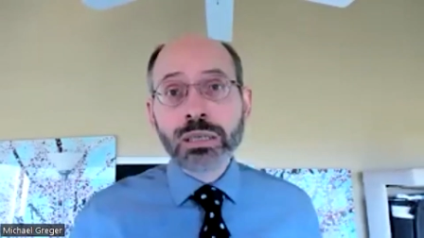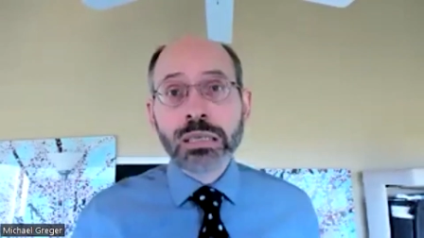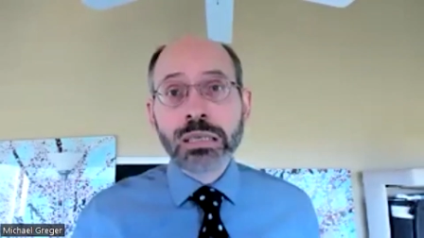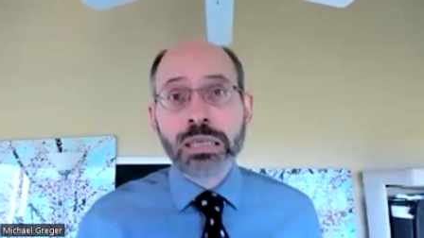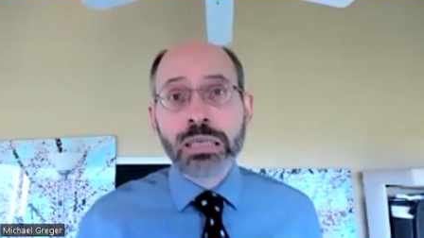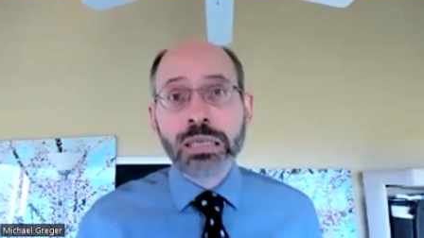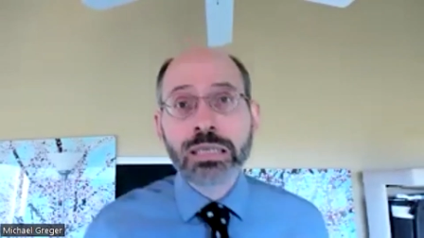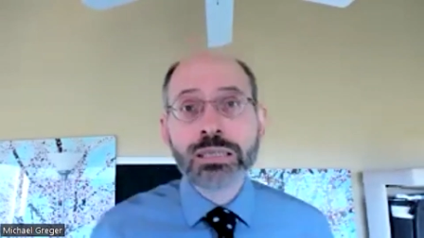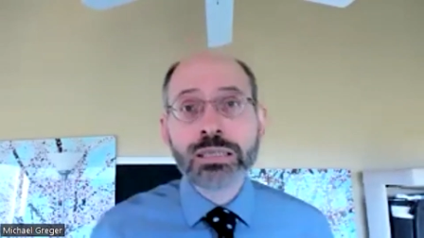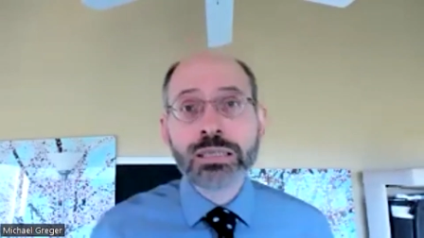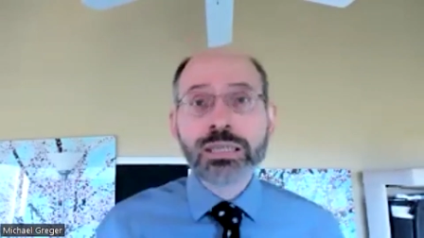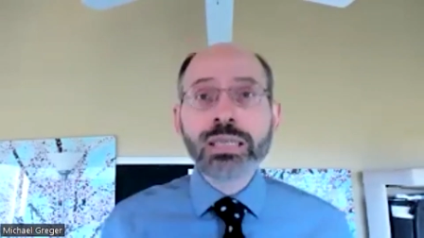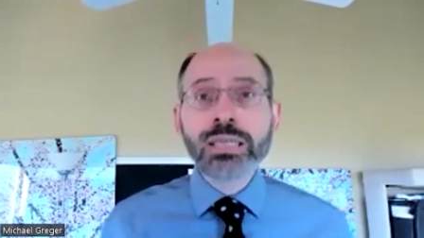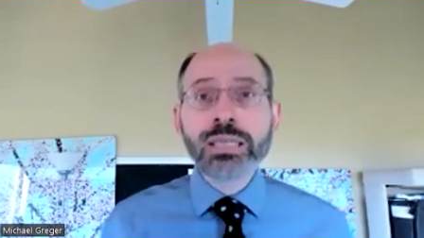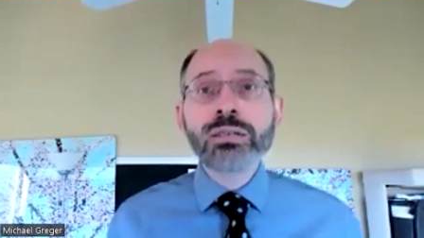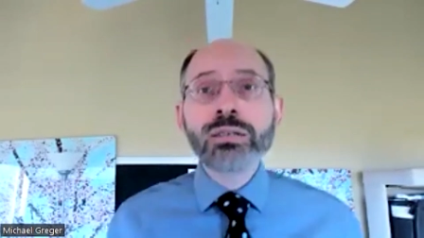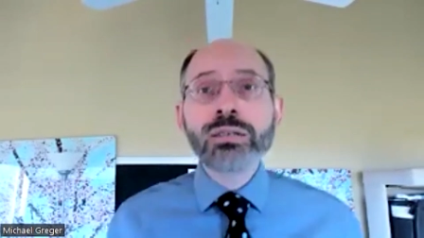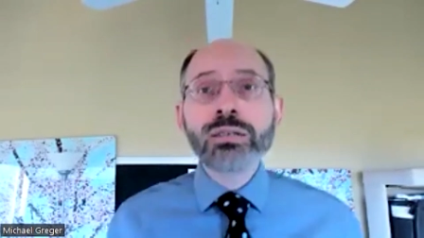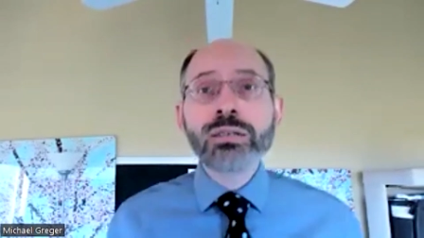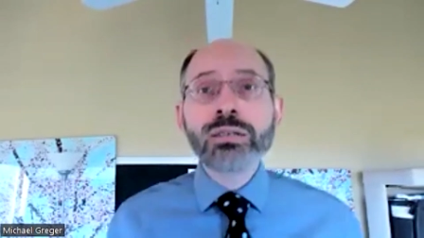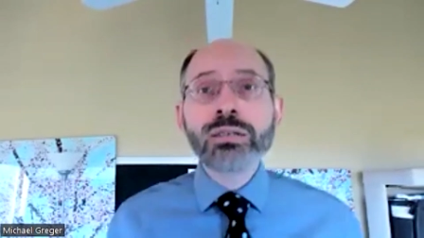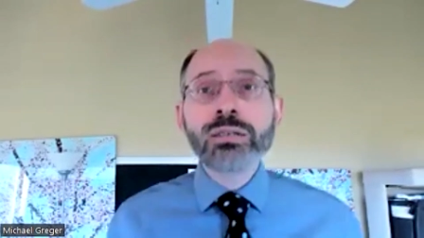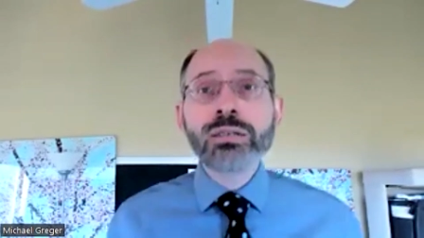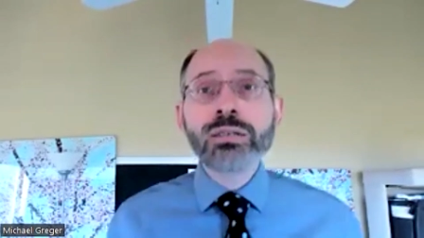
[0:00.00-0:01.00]
sent home
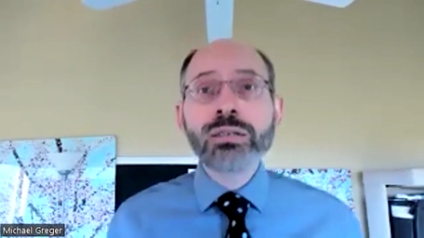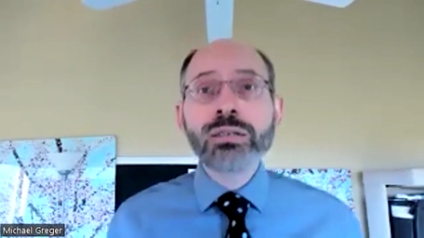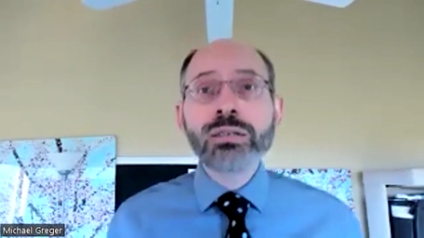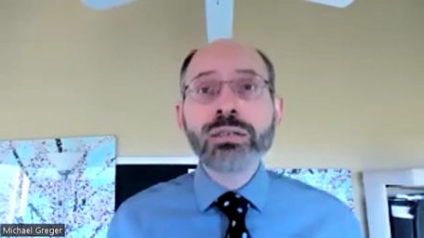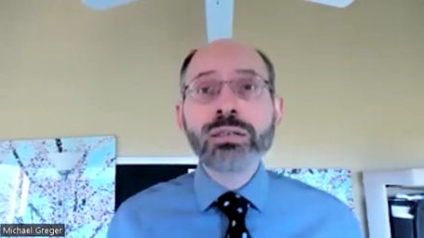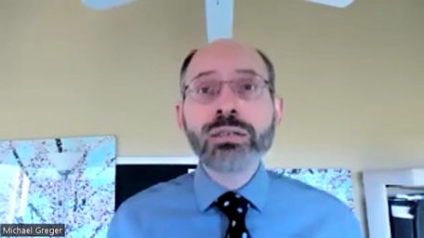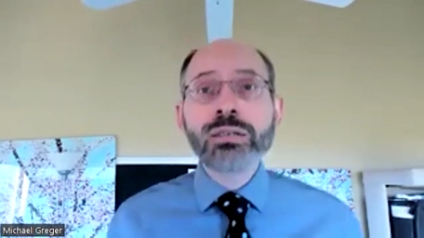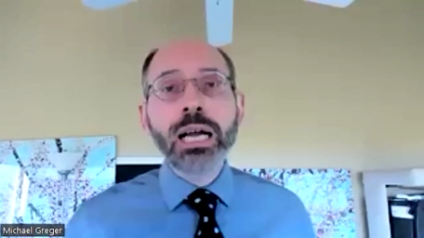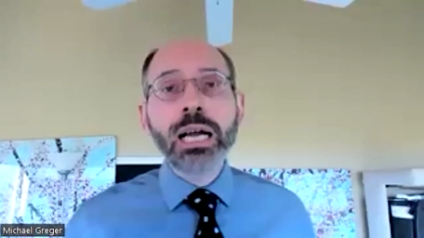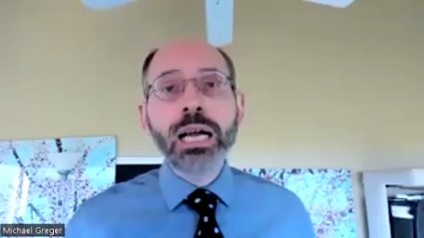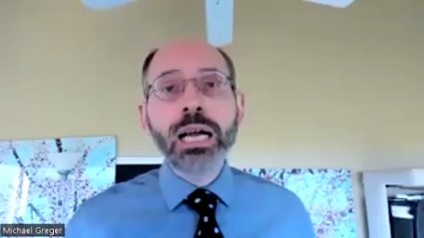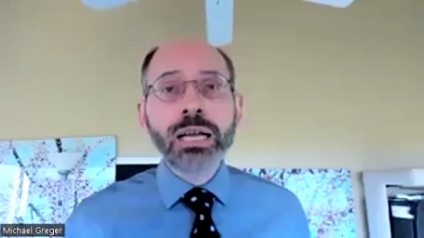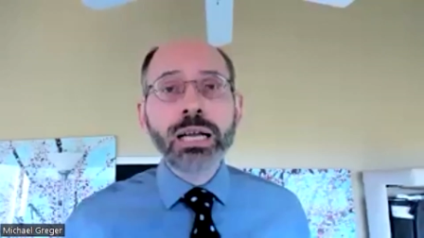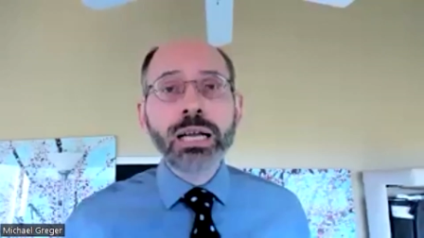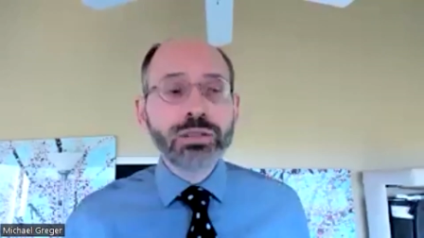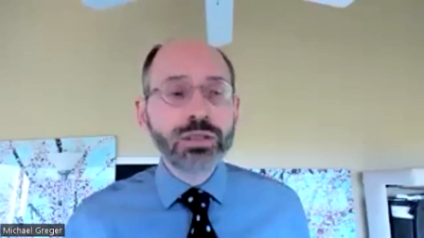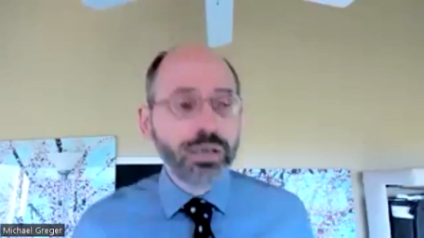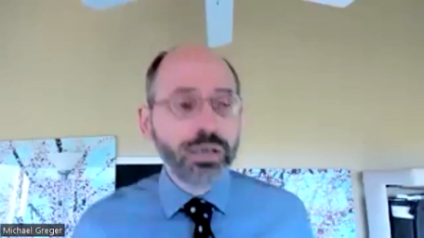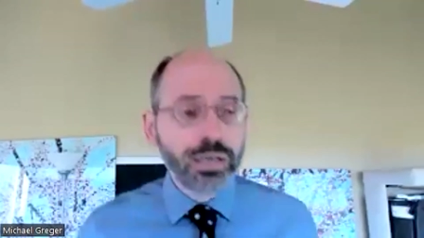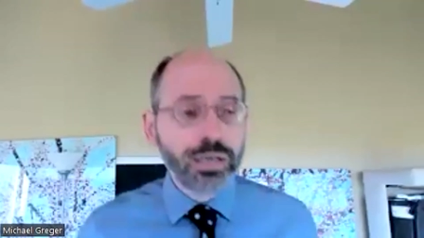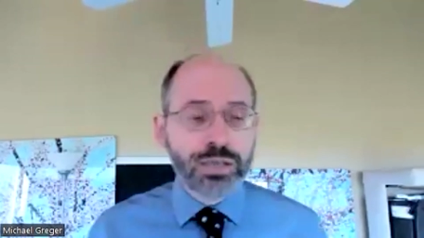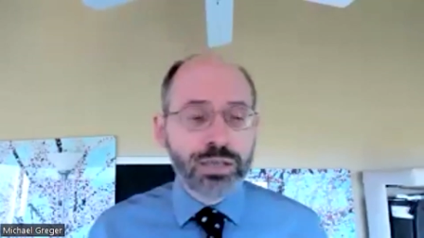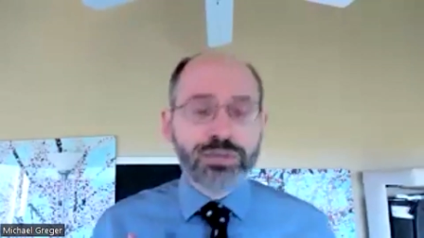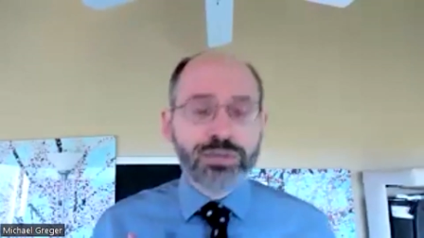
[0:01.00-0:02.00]
to die. She already had
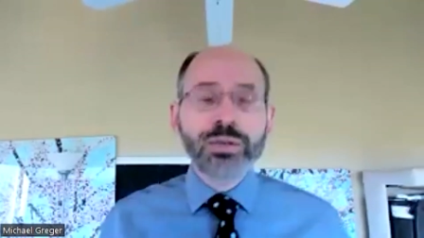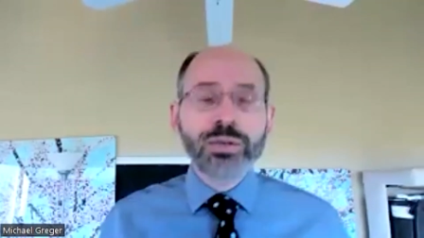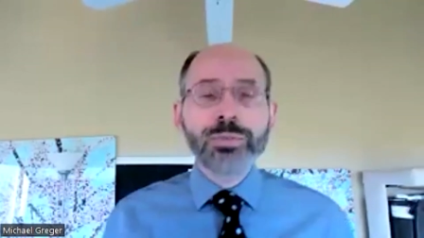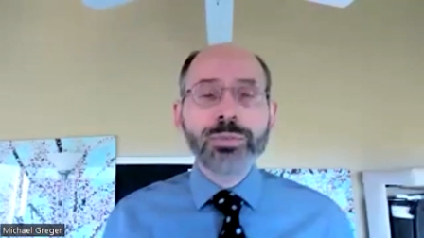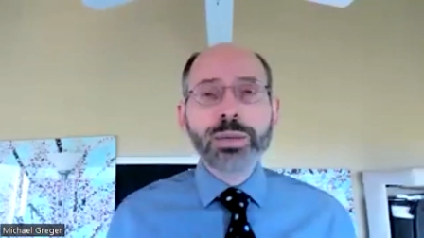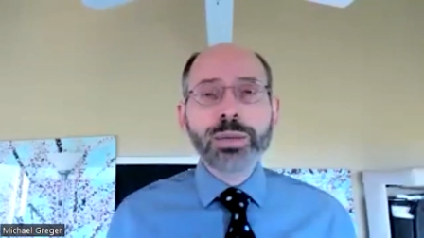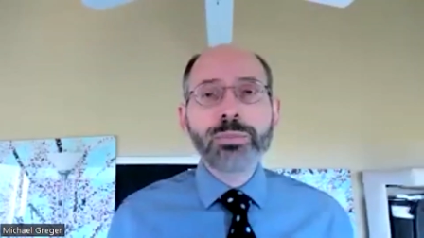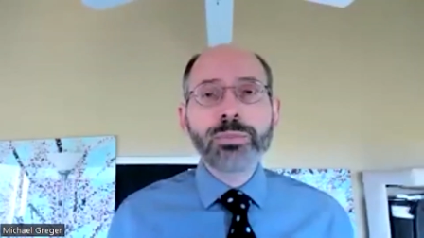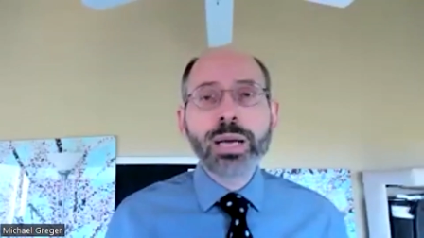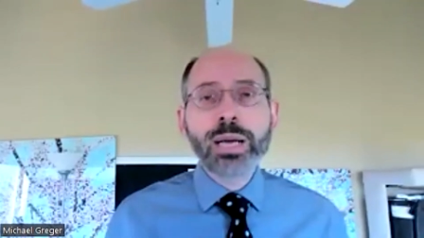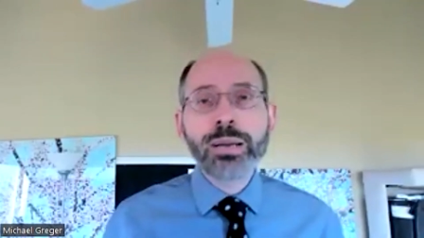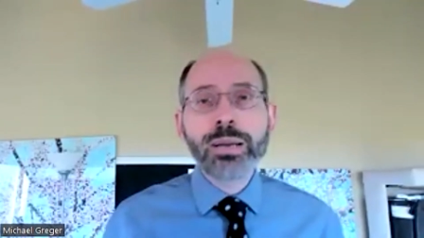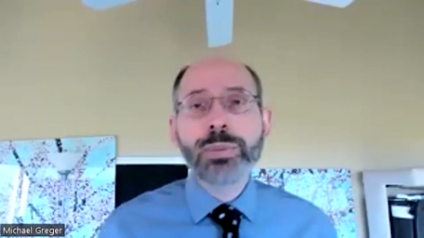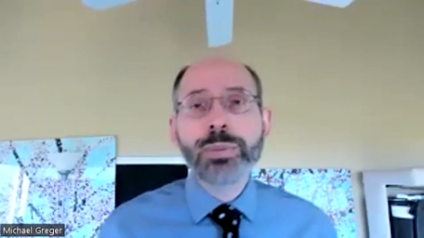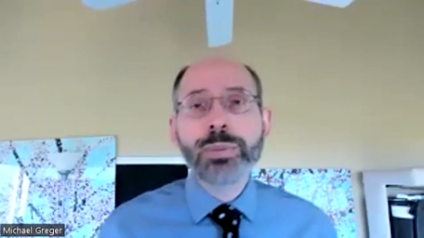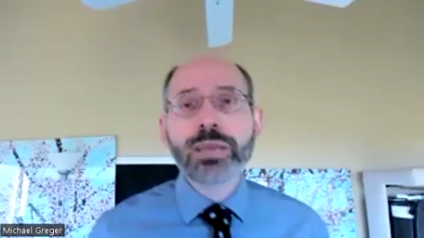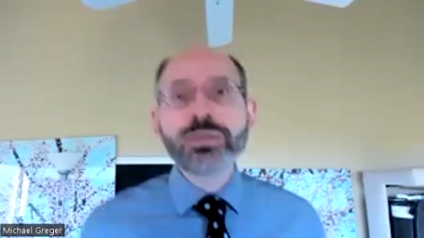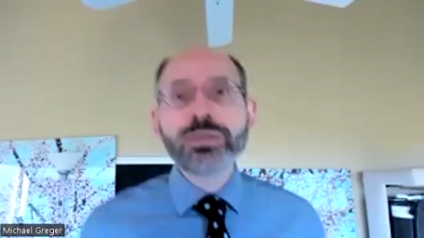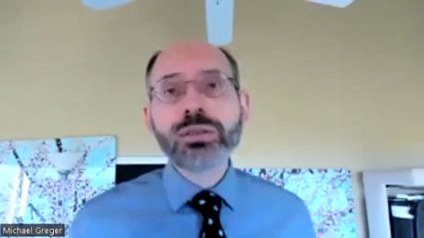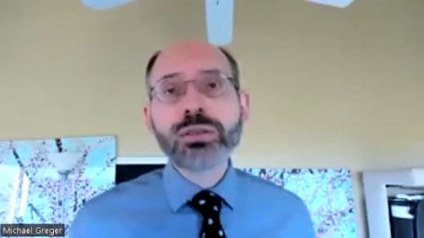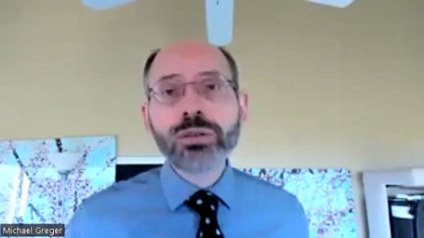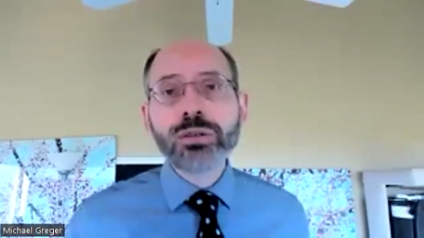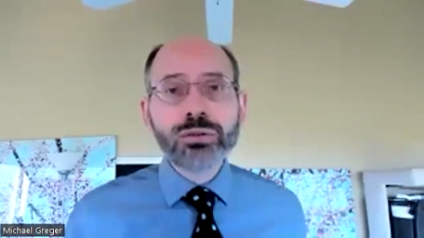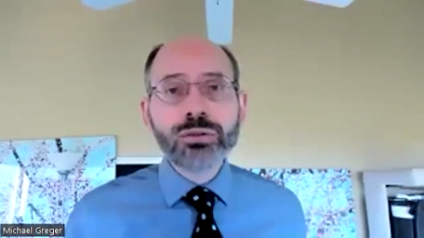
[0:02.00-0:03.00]
so many bypass
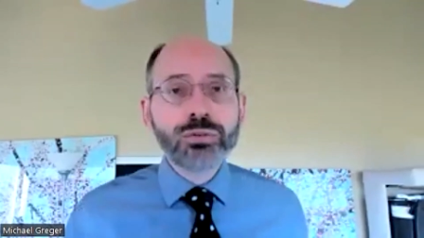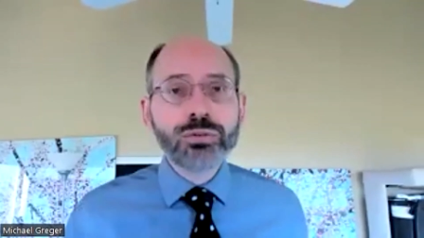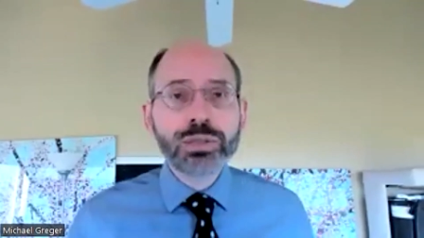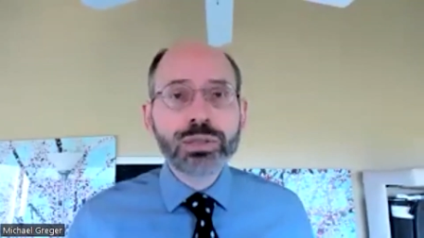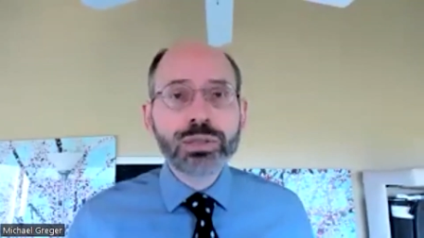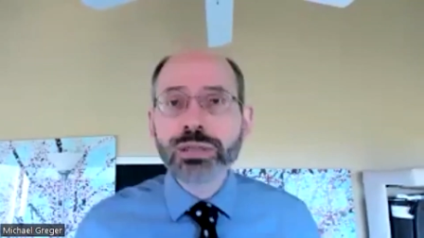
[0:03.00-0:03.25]
surgeries,